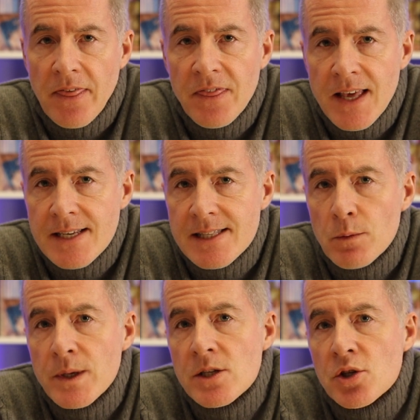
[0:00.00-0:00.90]
things that
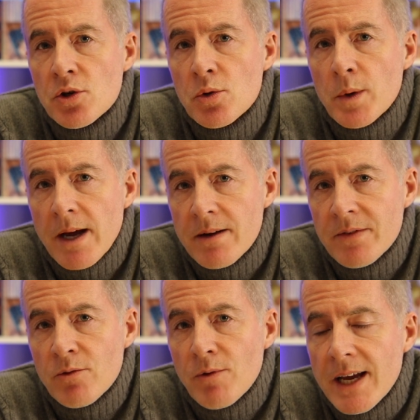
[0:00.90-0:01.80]
we do without
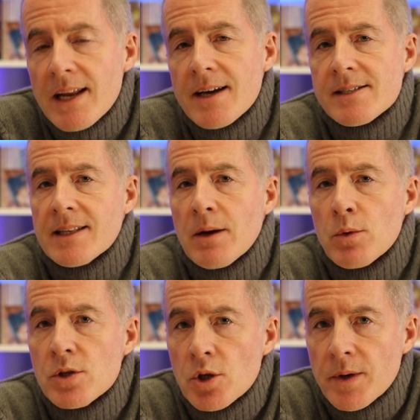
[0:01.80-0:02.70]
even realizing that we're
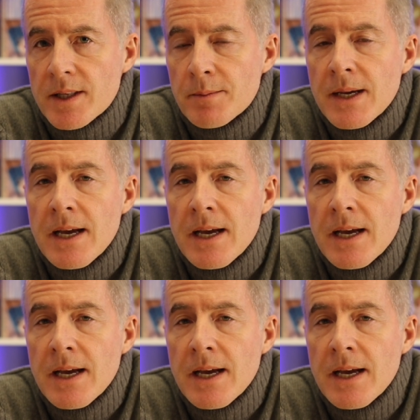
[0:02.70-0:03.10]
doing them.